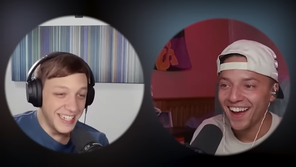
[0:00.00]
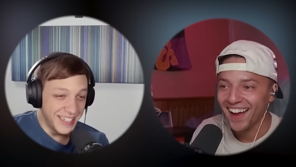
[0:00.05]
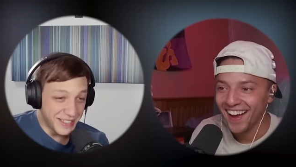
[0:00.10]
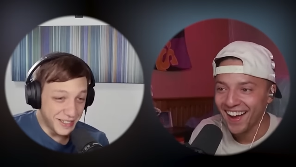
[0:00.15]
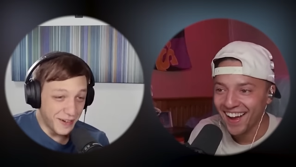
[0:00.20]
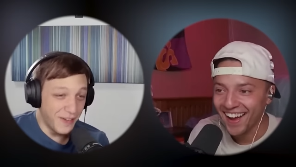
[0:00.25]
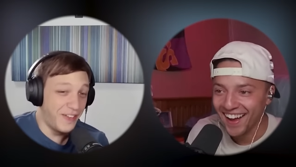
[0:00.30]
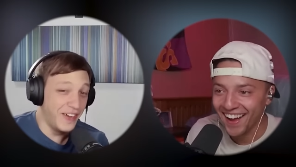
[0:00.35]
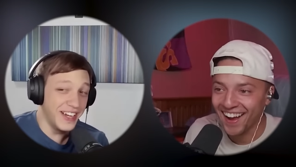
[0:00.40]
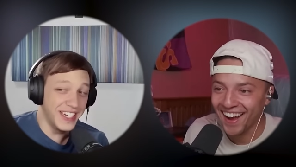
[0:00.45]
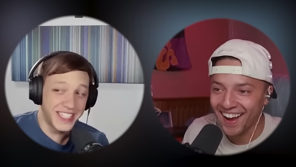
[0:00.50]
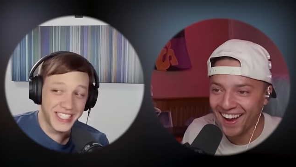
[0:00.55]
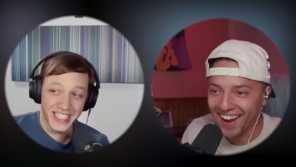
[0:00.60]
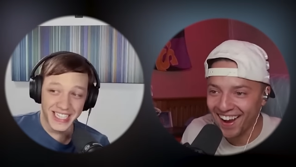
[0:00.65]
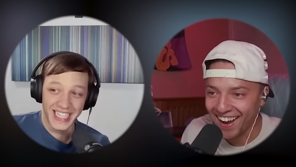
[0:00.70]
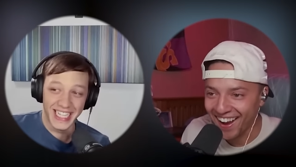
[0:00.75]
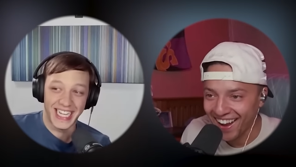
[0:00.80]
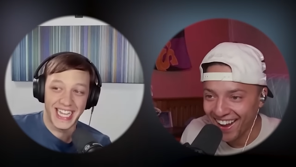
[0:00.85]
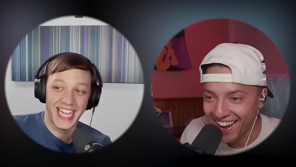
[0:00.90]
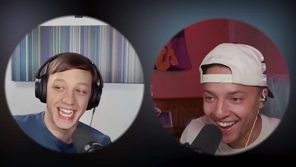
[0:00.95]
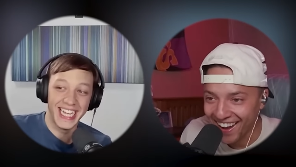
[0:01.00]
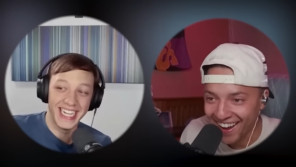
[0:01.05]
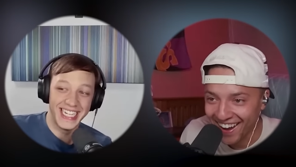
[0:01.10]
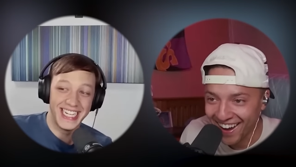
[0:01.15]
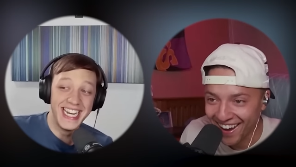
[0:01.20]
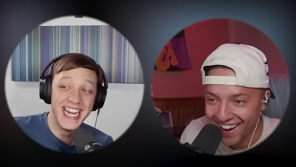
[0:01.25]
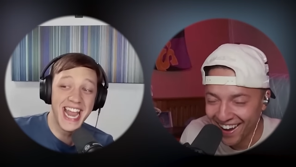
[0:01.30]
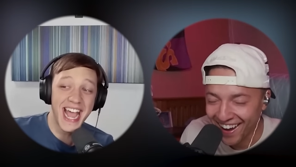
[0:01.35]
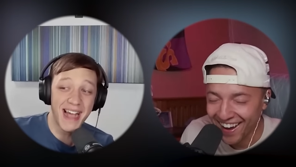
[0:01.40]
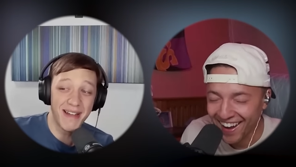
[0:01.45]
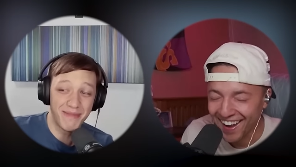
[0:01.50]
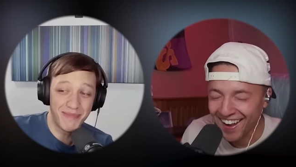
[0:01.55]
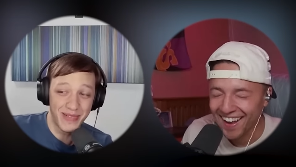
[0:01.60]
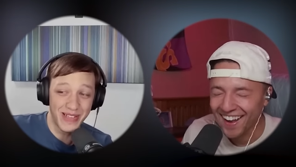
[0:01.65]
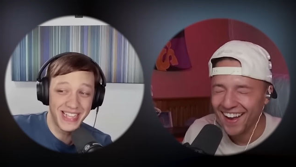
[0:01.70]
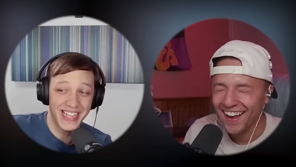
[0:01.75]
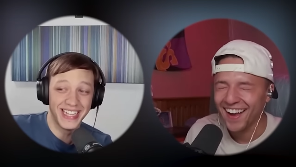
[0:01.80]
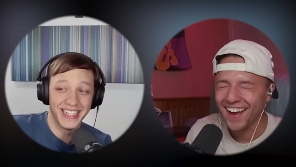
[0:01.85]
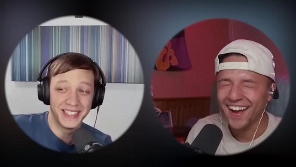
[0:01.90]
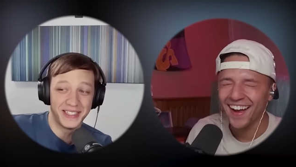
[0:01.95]
Speaker 1: He's officially
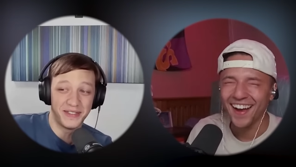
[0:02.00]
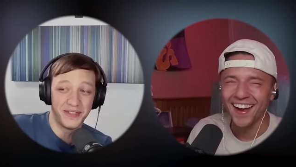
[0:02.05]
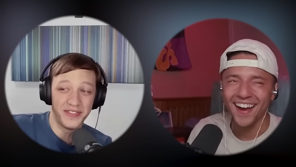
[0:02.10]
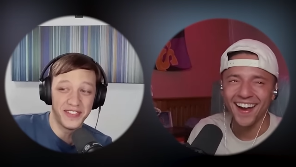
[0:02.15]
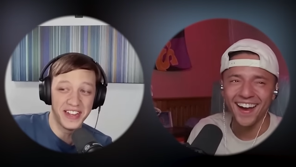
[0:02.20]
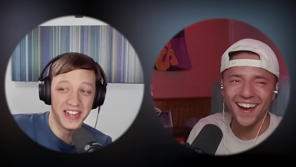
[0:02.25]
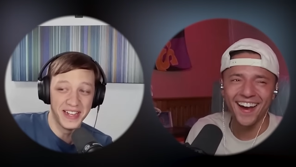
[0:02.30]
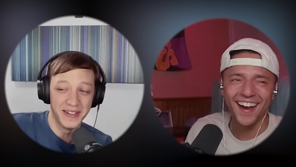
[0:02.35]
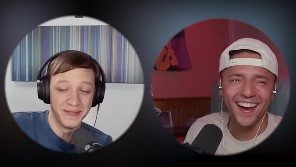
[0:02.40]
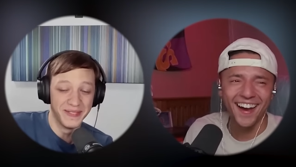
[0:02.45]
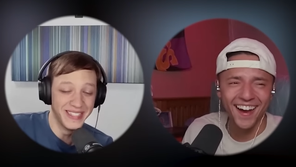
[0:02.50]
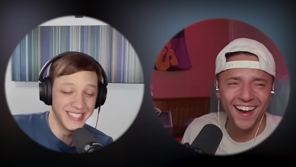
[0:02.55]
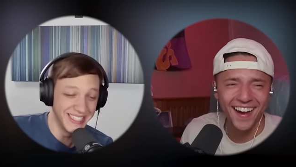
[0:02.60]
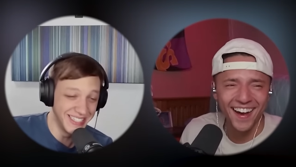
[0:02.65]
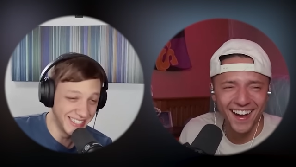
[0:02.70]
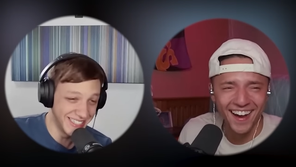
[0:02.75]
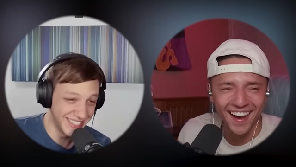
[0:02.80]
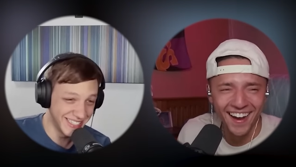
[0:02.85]
kidnapping his family.